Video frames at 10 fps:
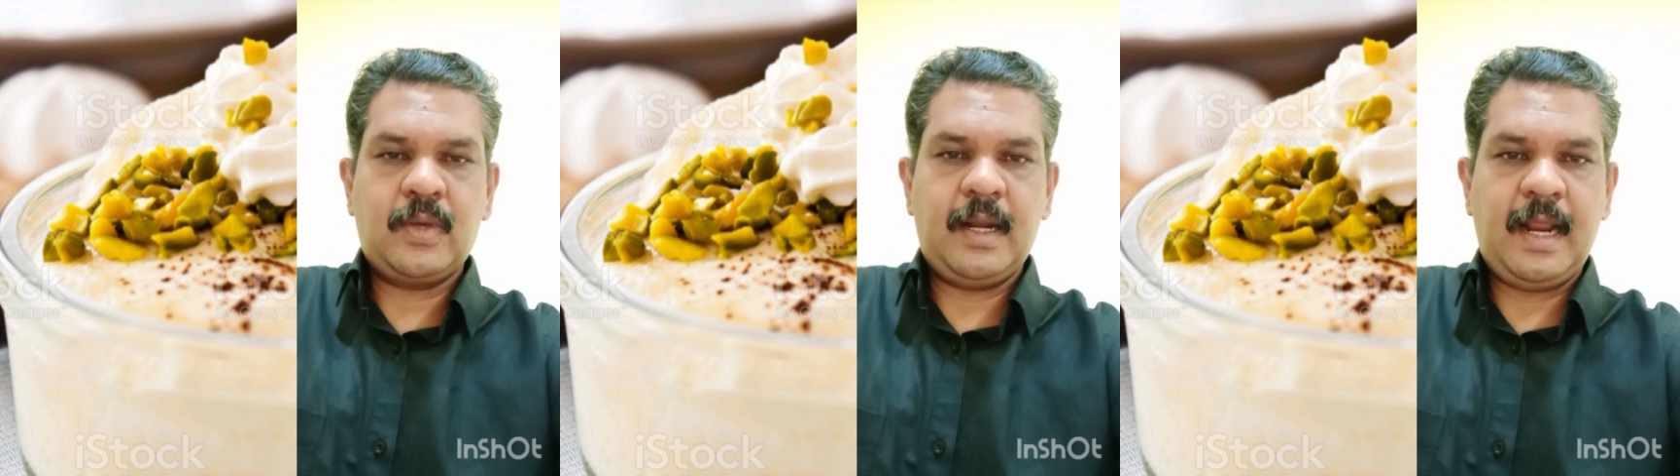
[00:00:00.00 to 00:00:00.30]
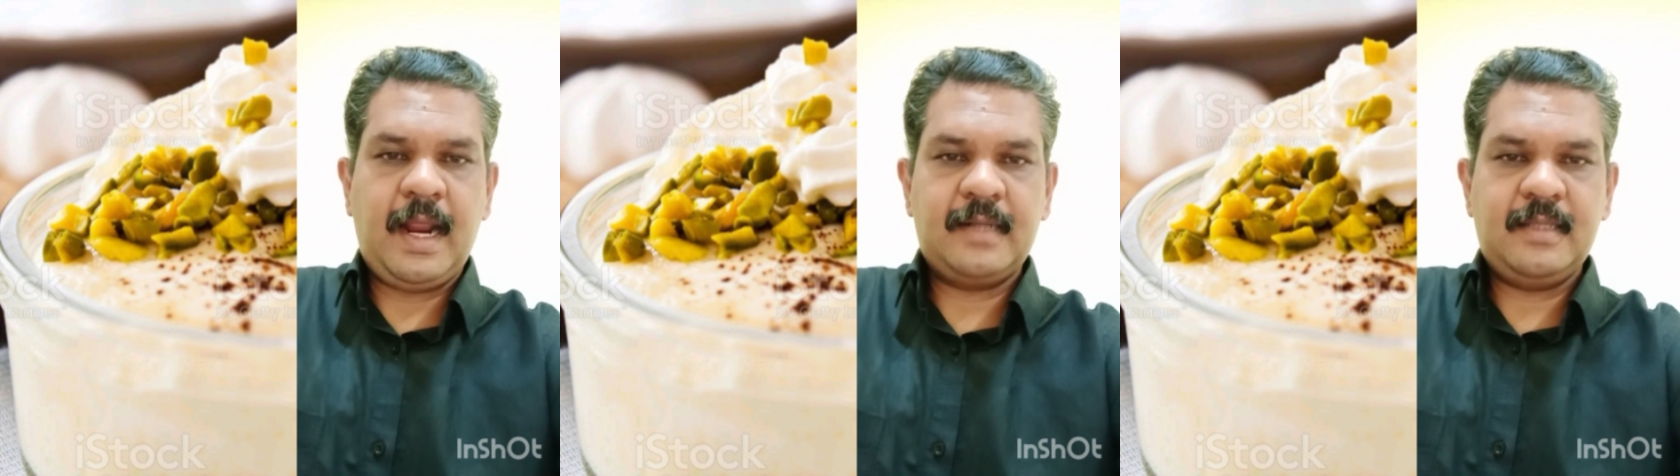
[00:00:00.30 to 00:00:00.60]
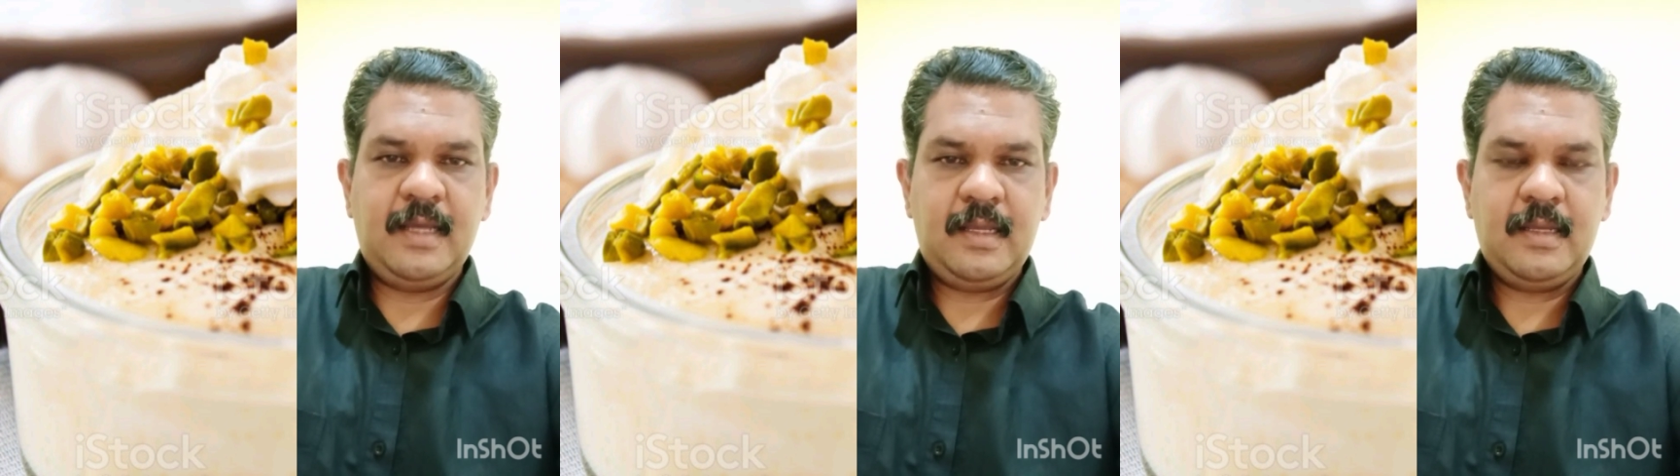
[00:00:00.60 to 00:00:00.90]
can add
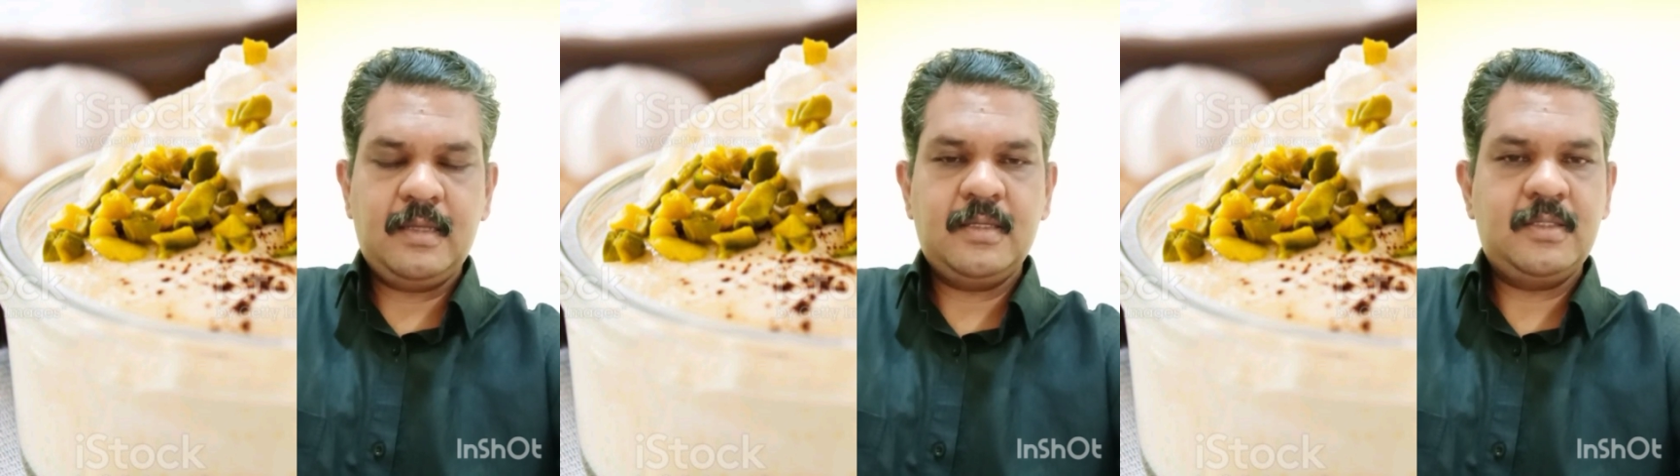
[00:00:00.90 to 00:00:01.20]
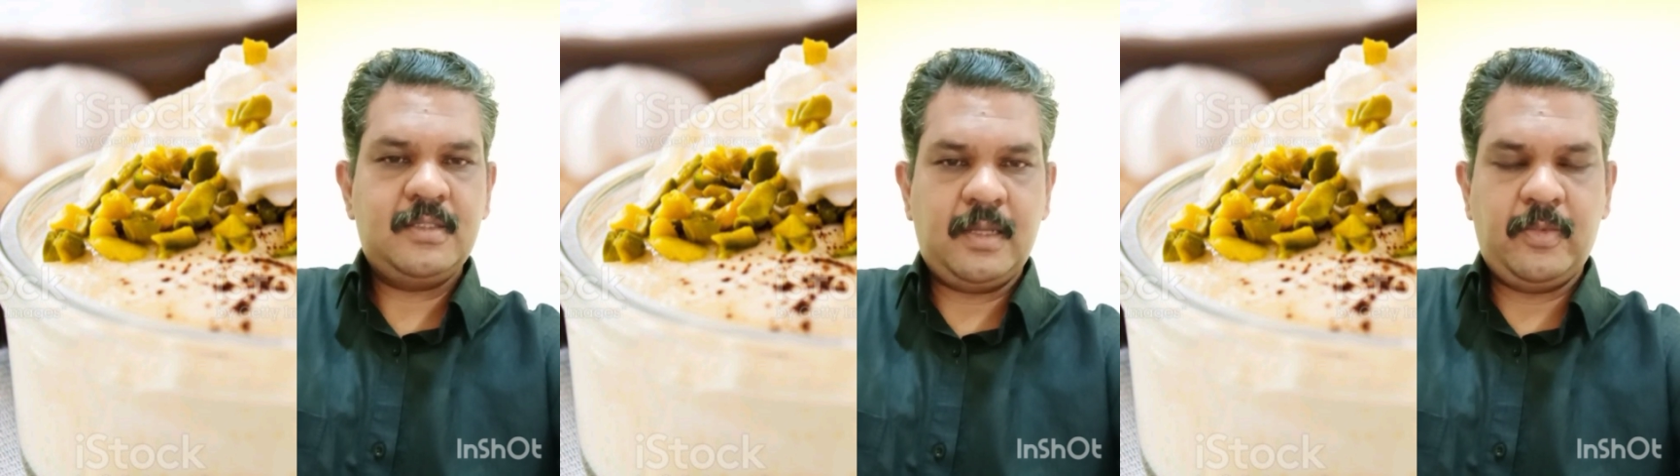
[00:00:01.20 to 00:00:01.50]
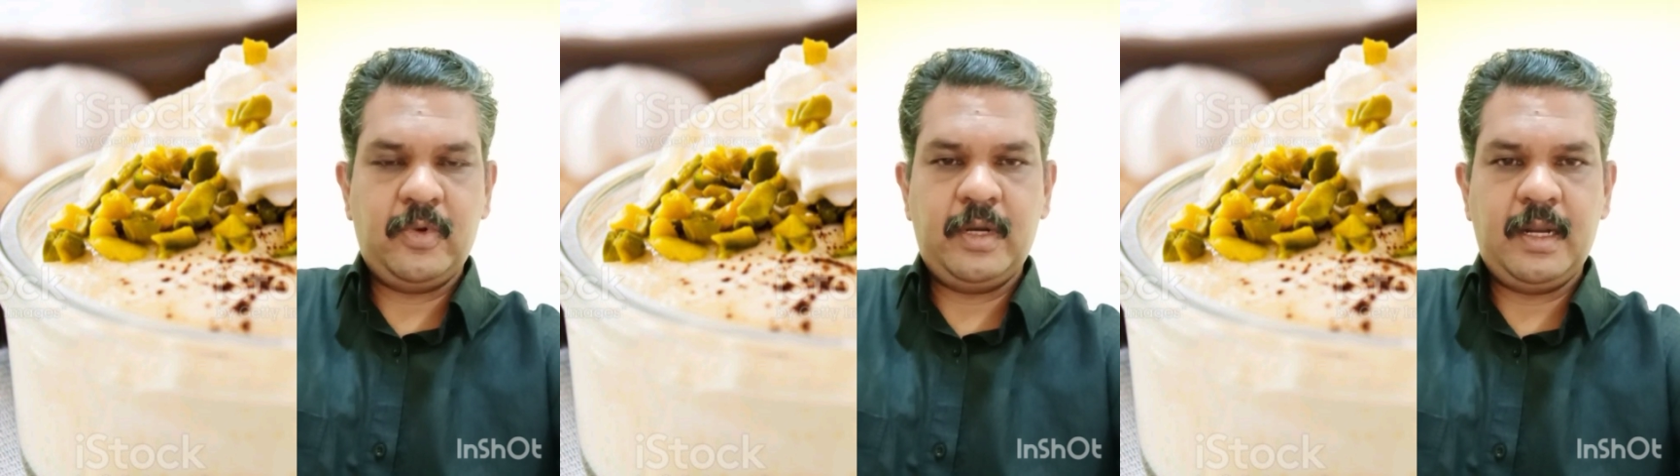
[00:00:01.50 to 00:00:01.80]
the
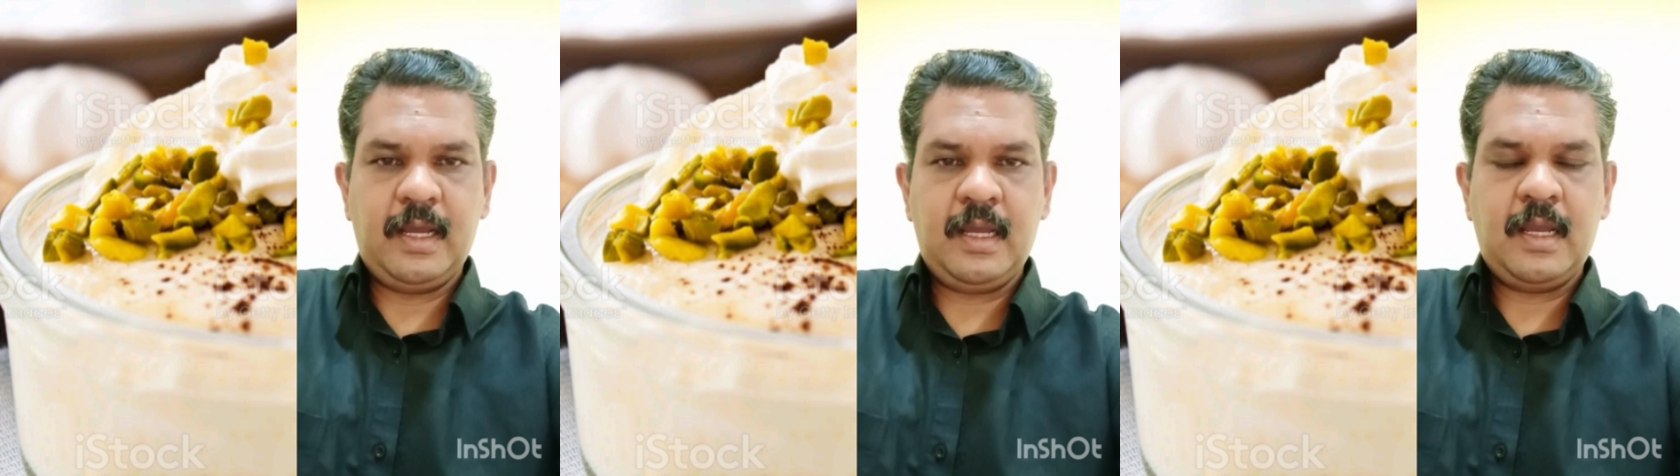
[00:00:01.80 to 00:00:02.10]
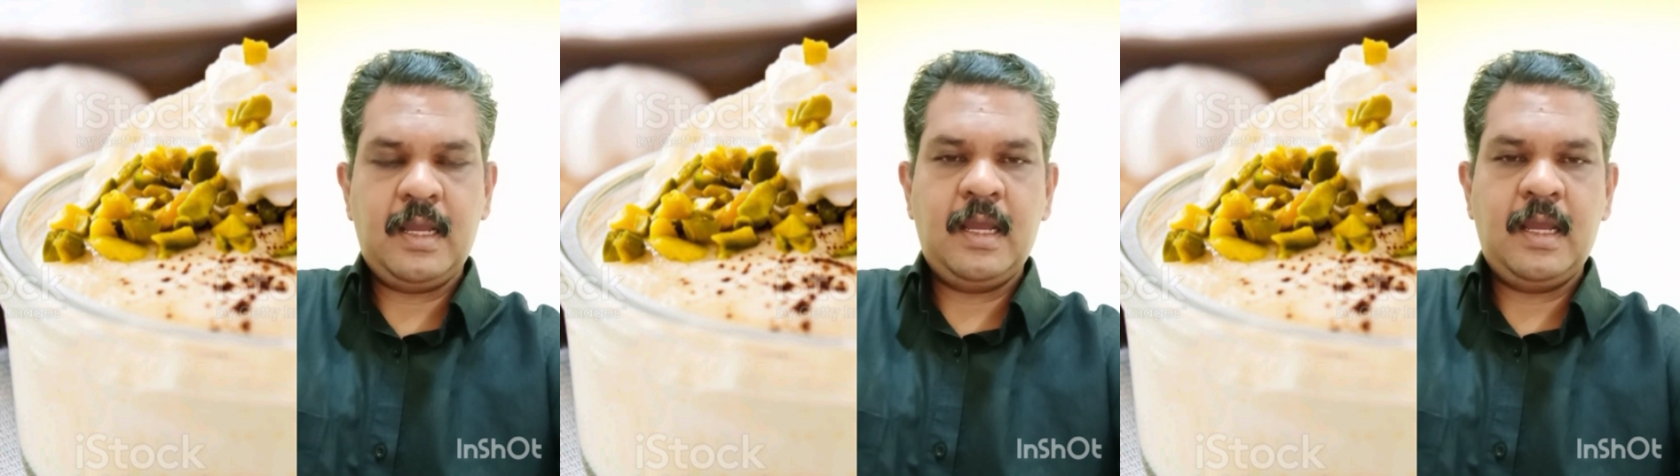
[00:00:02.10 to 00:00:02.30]
semolina